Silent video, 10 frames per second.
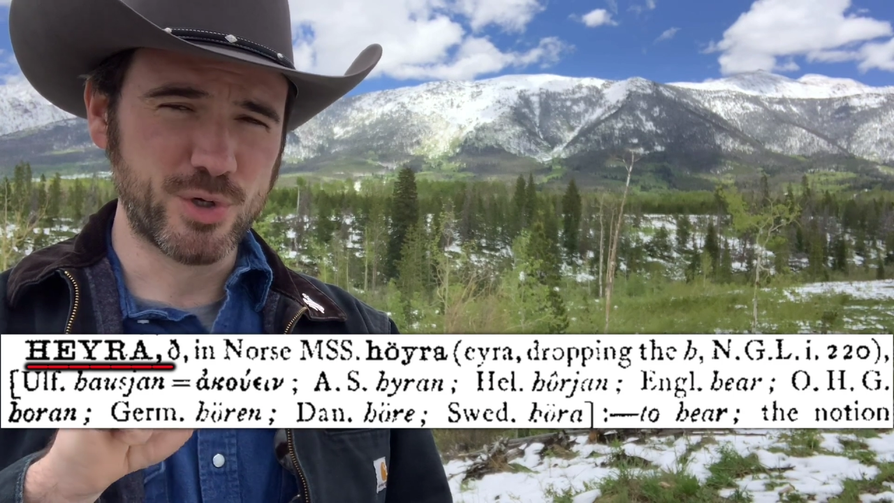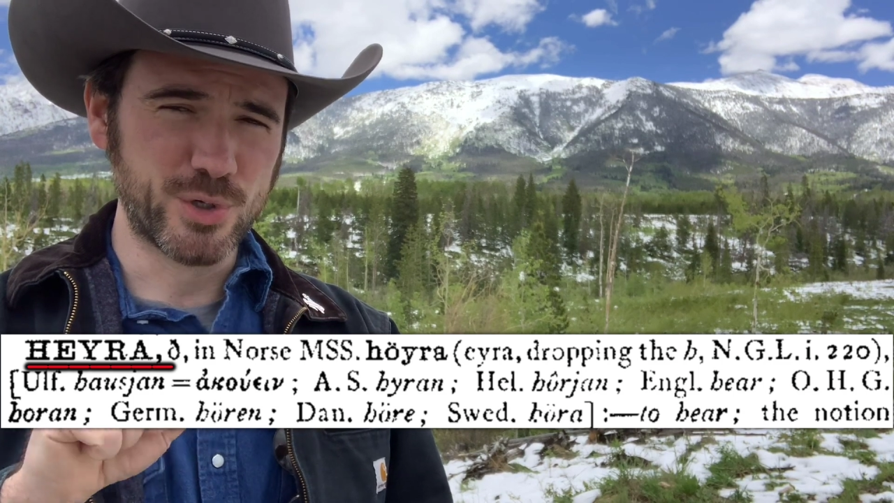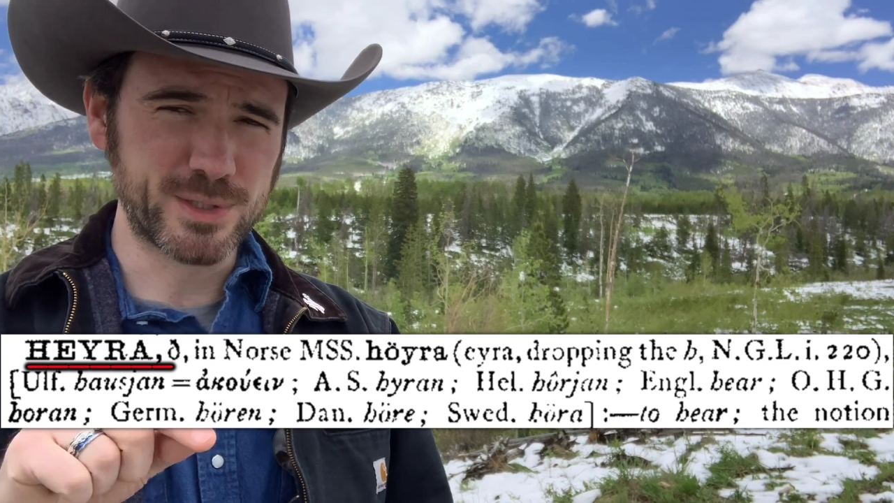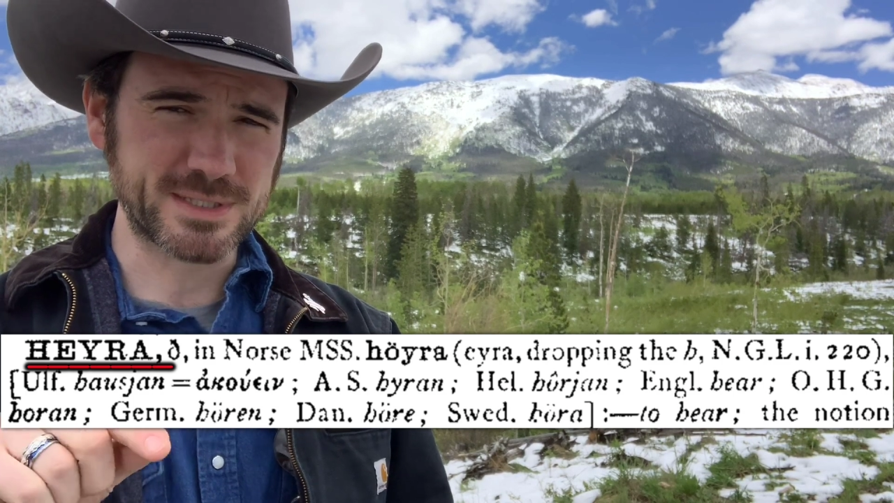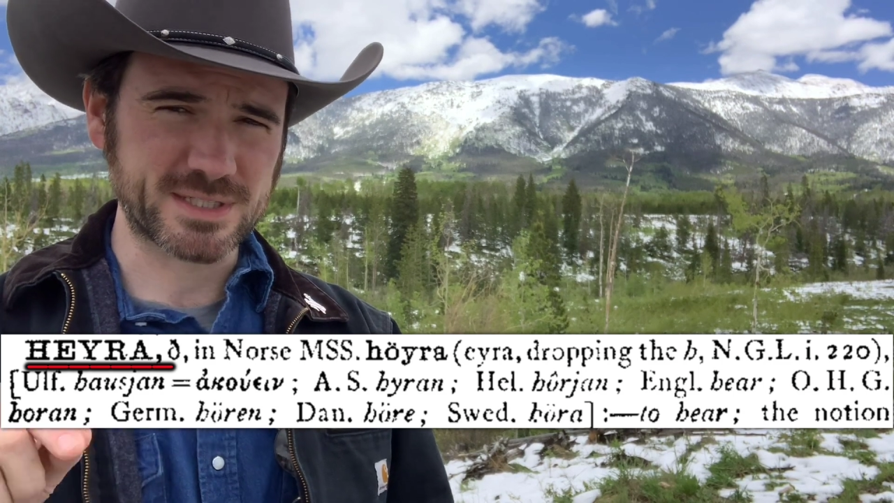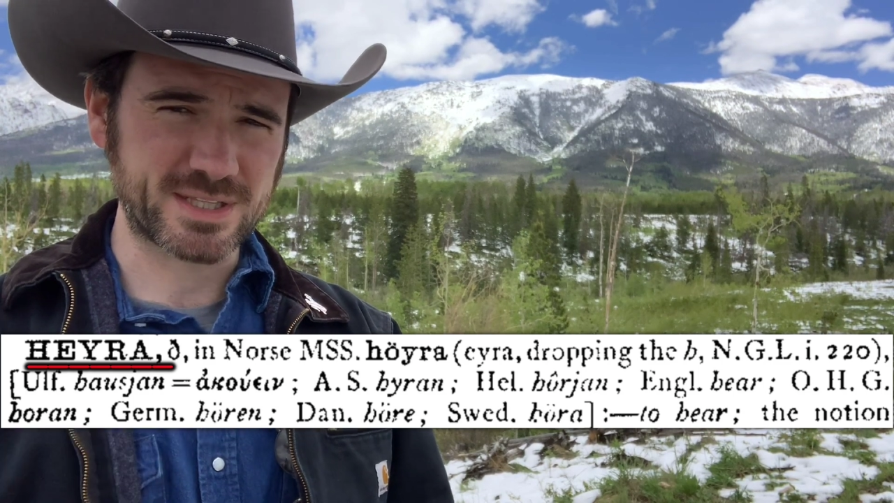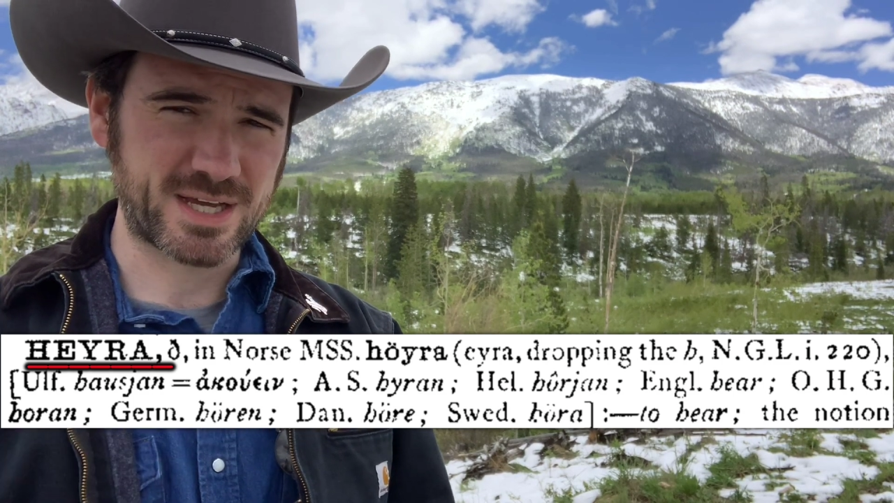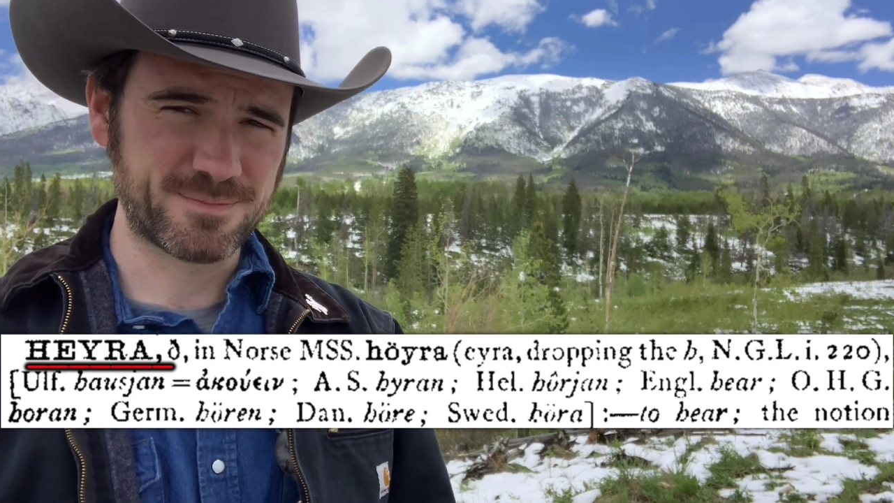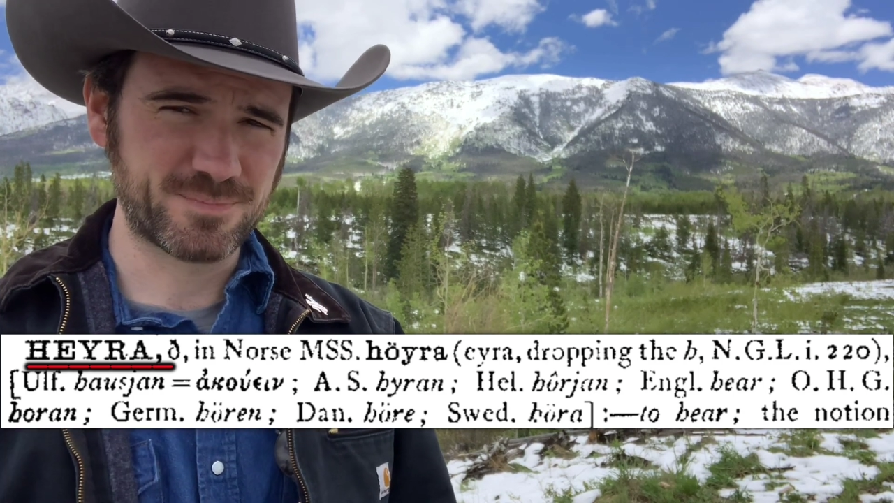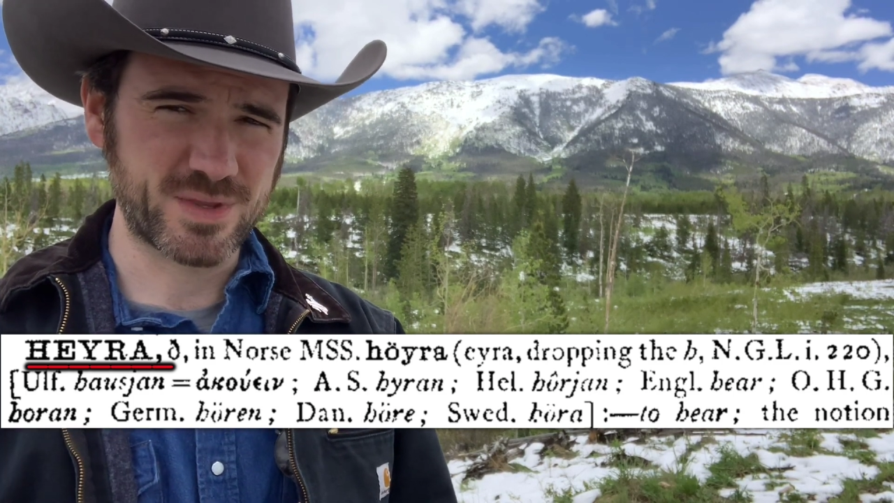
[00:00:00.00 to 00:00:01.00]
huirda
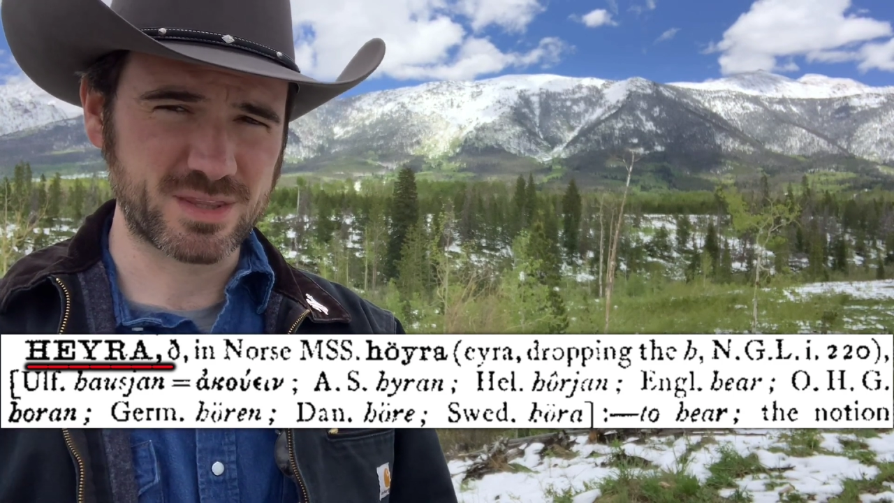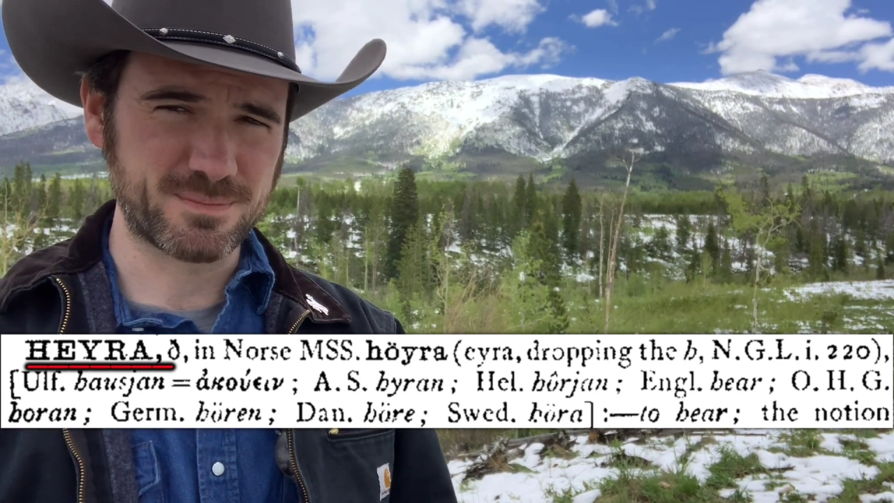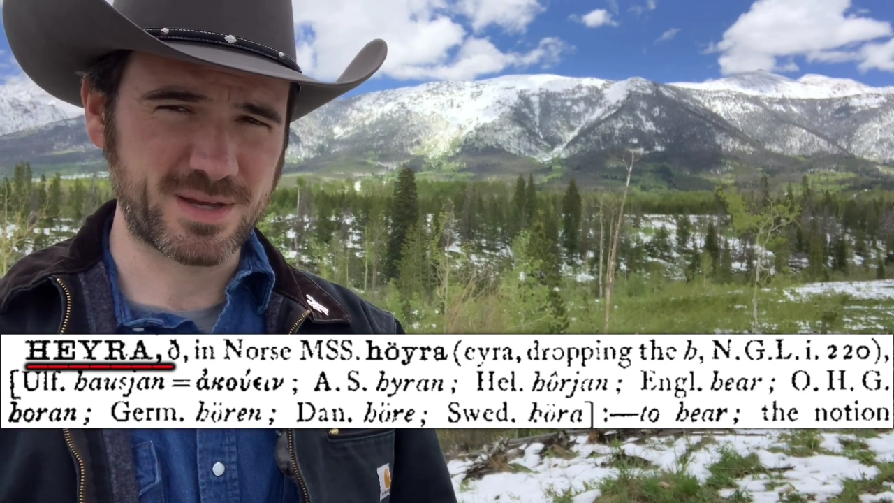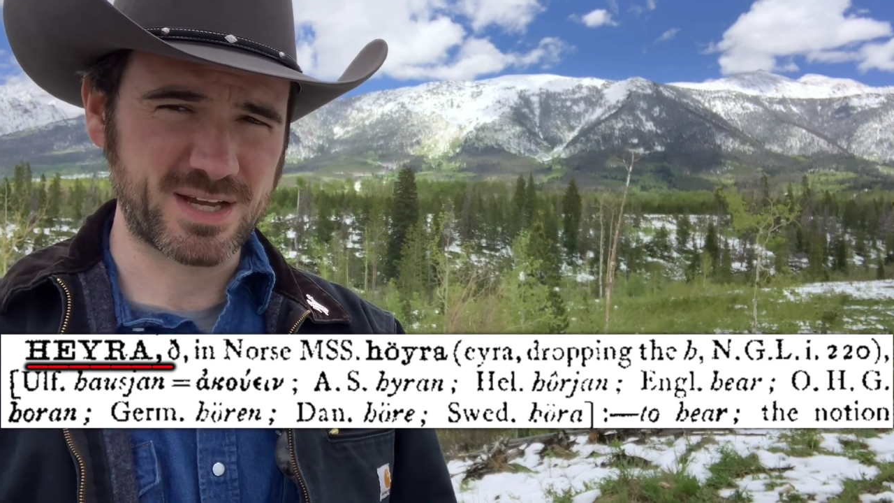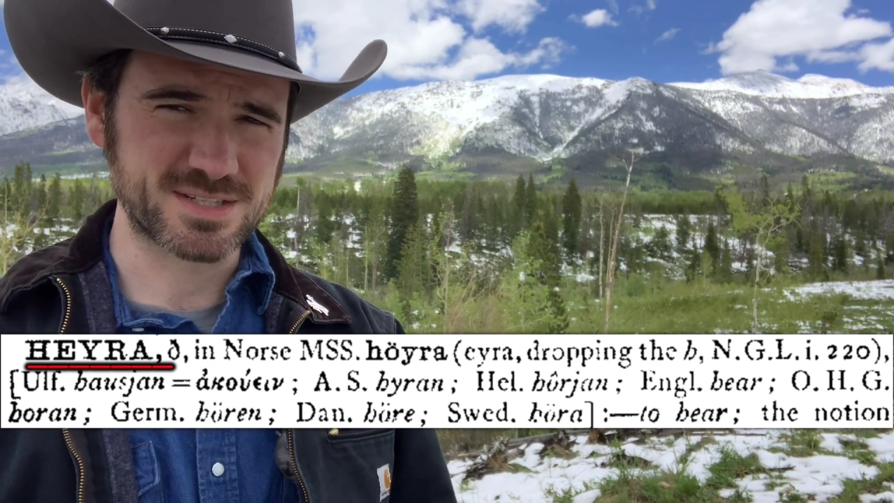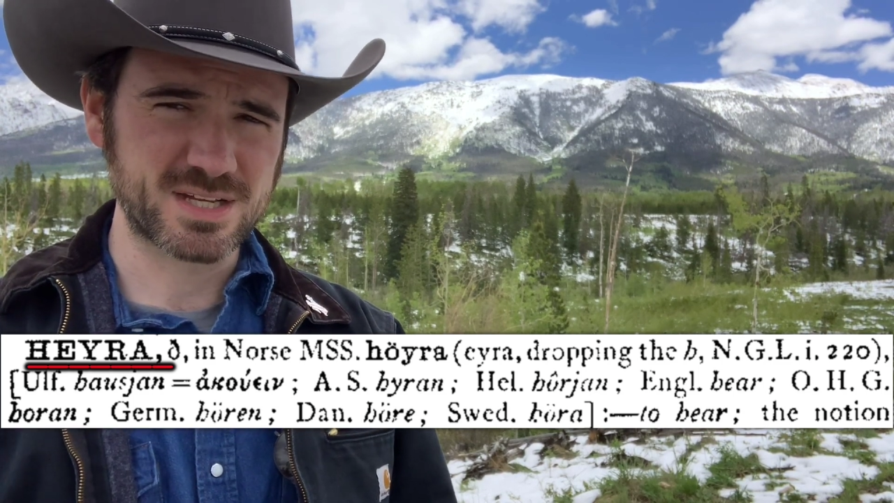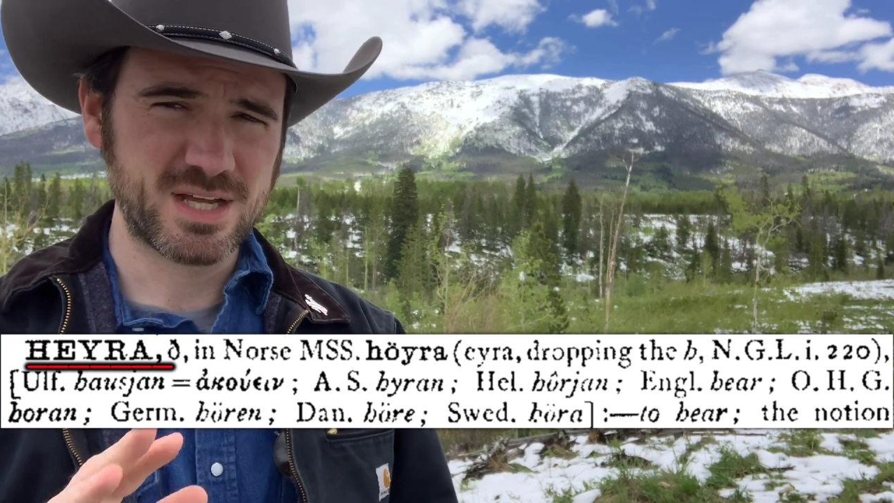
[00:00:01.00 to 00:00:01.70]
in the past.